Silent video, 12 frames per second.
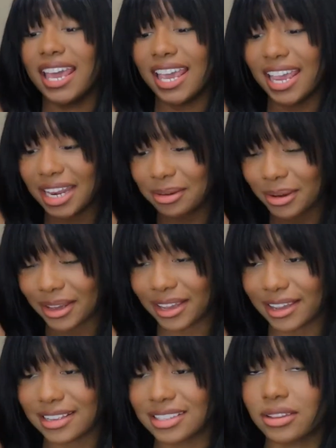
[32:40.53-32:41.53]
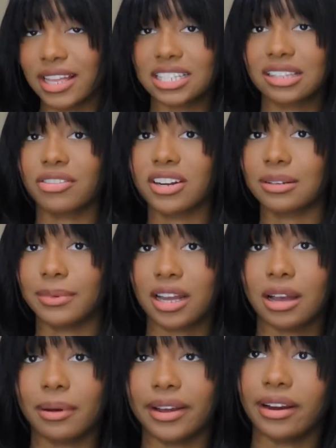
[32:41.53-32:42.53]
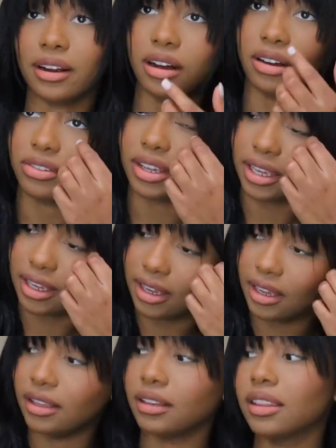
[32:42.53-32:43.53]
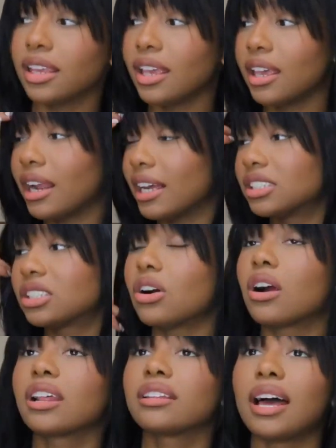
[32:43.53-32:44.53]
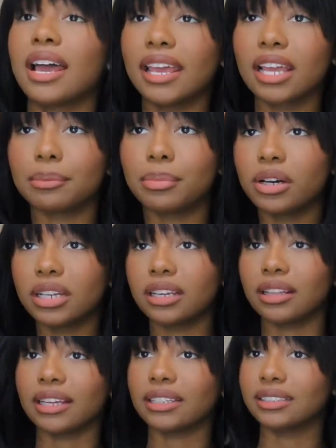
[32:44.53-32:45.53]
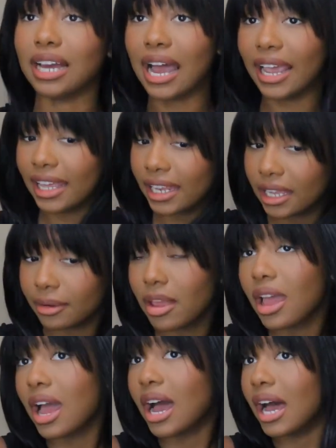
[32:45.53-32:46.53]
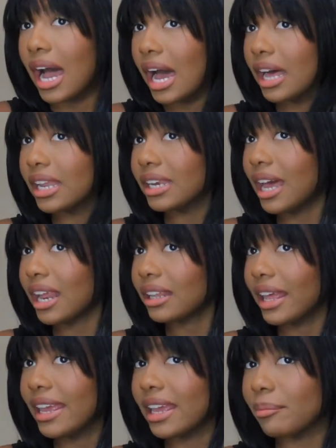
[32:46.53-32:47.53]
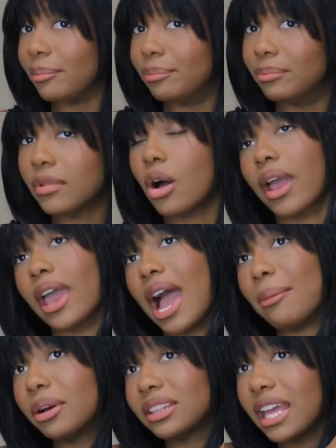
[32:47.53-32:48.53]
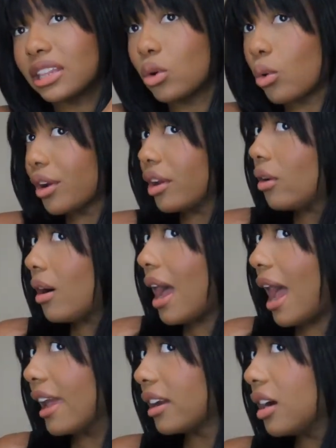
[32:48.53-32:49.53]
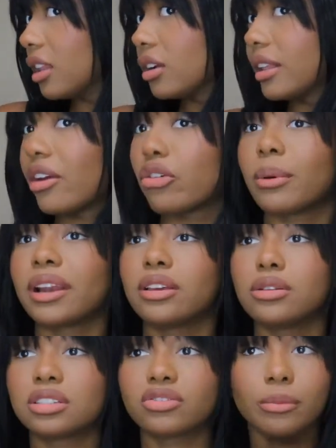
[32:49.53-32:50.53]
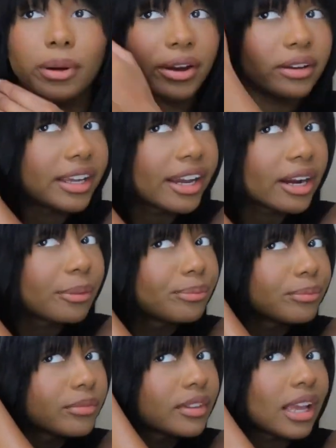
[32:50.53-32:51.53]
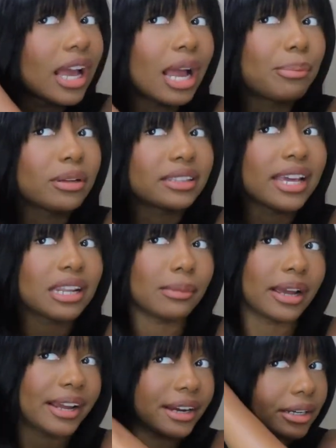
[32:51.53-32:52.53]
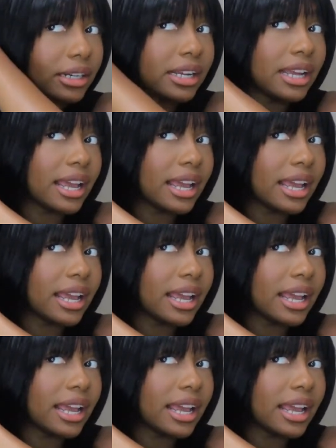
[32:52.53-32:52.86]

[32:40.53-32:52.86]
Anyway, so that's the first time I cut my hair off. And then I started like putting like dye in it. Not like, okay, I put that L'Oreal high color that everybody uses for burgundy hair. I put that in my hair.